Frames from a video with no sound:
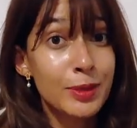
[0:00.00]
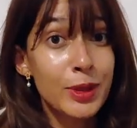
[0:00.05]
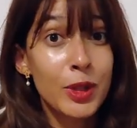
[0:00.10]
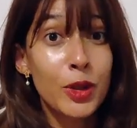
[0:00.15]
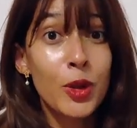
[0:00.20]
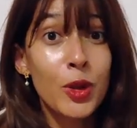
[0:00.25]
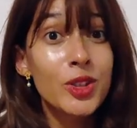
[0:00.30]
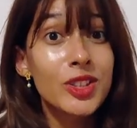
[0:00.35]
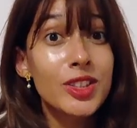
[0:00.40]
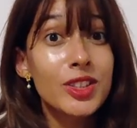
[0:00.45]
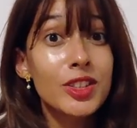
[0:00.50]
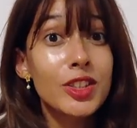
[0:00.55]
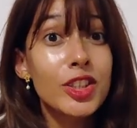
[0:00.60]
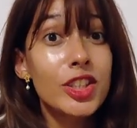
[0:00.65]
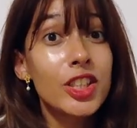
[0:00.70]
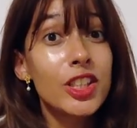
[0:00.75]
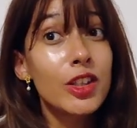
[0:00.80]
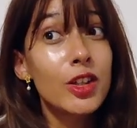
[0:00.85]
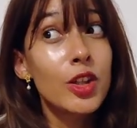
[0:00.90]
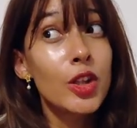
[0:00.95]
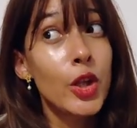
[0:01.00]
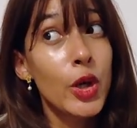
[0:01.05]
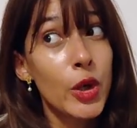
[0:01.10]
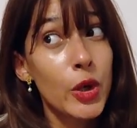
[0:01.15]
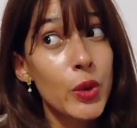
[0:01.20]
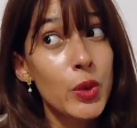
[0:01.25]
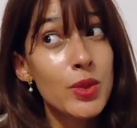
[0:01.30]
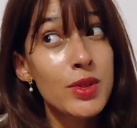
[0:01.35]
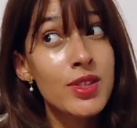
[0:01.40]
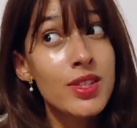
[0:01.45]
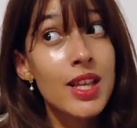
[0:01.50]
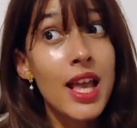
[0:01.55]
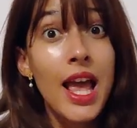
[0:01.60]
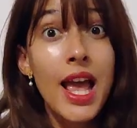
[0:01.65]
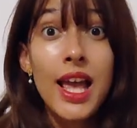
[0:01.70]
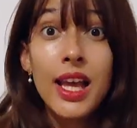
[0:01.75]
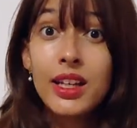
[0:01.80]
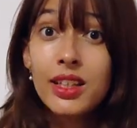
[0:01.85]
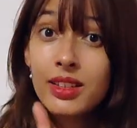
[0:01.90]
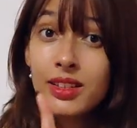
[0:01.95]
but also the lows
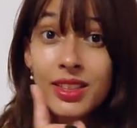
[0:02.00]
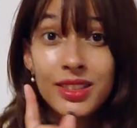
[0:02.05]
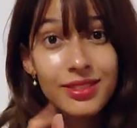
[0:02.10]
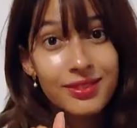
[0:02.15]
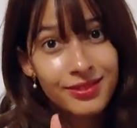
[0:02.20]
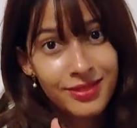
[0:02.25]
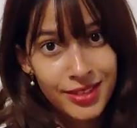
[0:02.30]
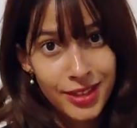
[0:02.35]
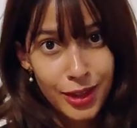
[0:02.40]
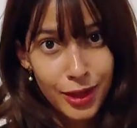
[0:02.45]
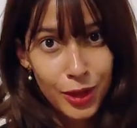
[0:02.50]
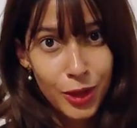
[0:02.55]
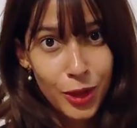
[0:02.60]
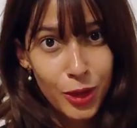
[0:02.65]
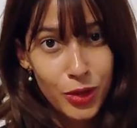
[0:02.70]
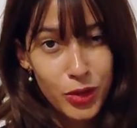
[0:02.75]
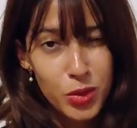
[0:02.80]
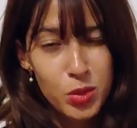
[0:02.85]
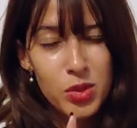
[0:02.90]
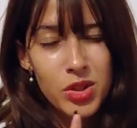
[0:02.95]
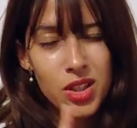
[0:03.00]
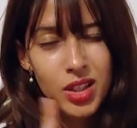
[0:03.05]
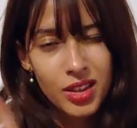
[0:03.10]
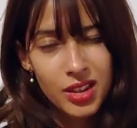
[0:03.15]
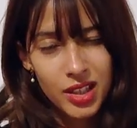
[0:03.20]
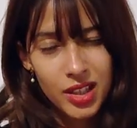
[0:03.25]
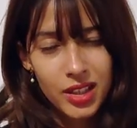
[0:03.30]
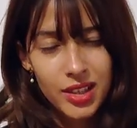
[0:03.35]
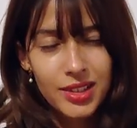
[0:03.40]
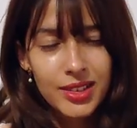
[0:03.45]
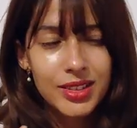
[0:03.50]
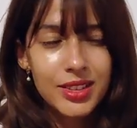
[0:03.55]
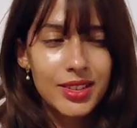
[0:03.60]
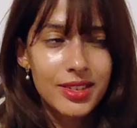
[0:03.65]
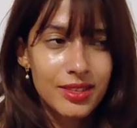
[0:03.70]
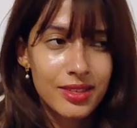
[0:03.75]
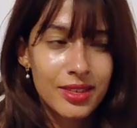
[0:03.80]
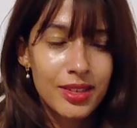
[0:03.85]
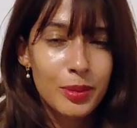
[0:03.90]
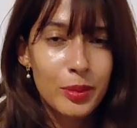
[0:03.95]
and the lows, which I think
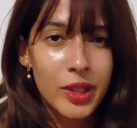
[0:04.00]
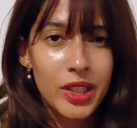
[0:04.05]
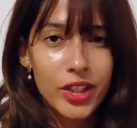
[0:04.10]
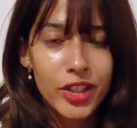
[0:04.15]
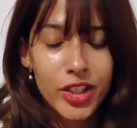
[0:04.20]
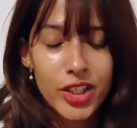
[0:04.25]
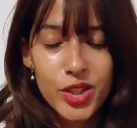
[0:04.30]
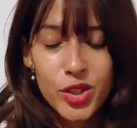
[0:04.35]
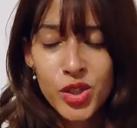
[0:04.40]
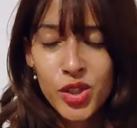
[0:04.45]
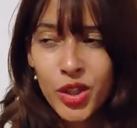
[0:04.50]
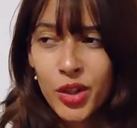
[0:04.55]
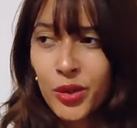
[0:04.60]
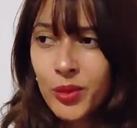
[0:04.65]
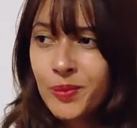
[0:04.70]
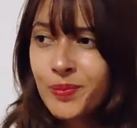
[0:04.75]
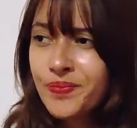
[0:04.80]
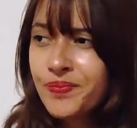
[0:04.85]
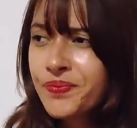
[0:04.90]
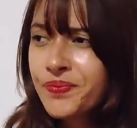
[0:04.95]
is the bigger issue.